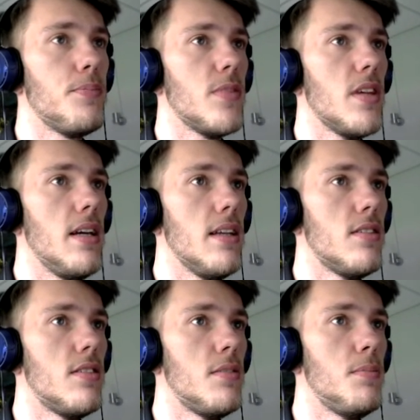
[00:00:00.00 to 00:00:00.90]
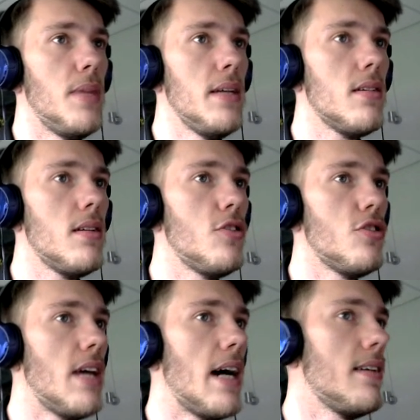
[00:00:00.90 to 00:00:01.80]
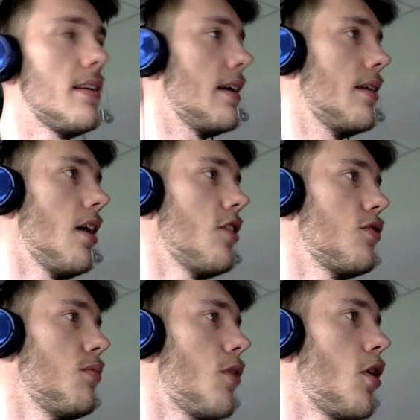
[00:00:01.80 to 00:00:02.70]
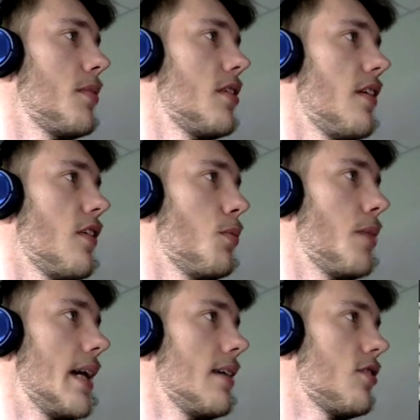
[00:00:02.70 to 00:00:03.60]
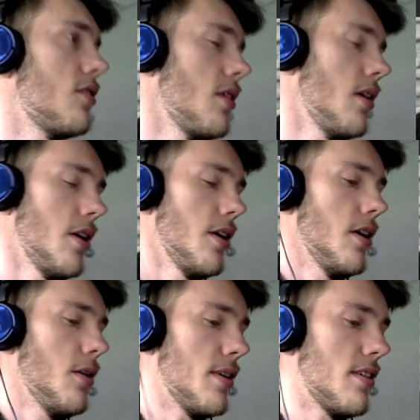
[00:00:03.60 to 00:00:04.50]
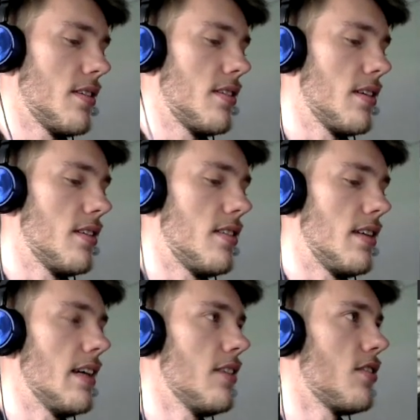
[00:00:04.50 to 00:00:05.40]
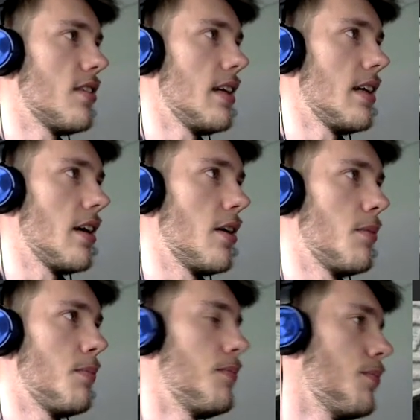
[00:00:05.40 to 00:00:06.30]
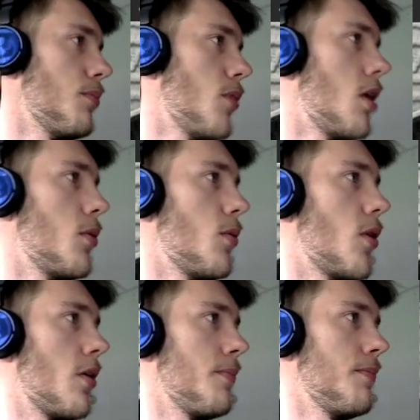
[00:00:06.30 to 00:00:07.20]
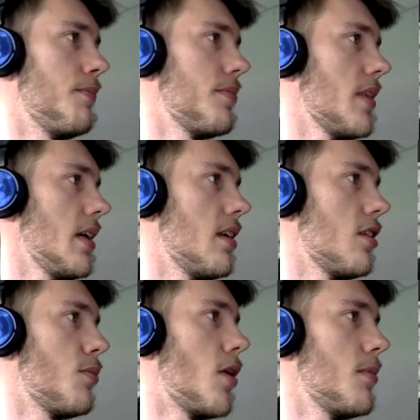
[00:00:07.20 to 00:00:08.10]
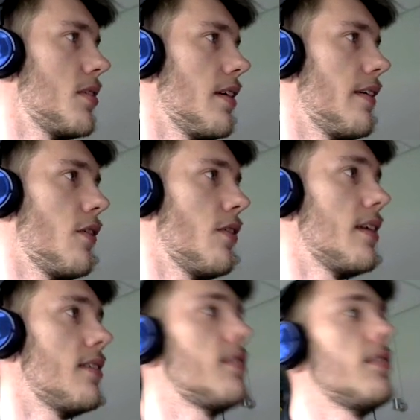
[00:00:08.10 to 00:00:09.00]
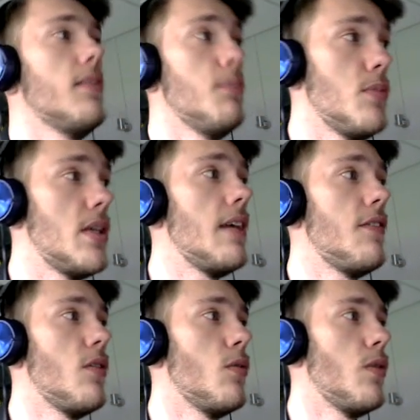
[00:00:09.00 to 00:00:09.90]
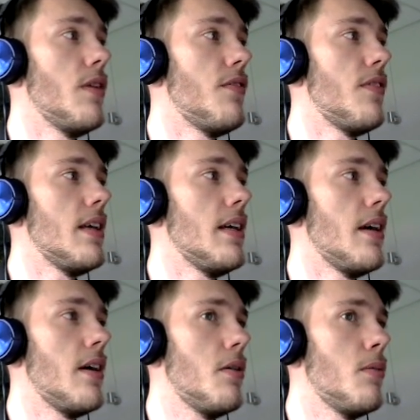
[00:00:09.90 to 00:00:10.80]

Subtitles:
it's basically just adding in a smart material base, which as you can see, it's the marble one in the smart material that's given with the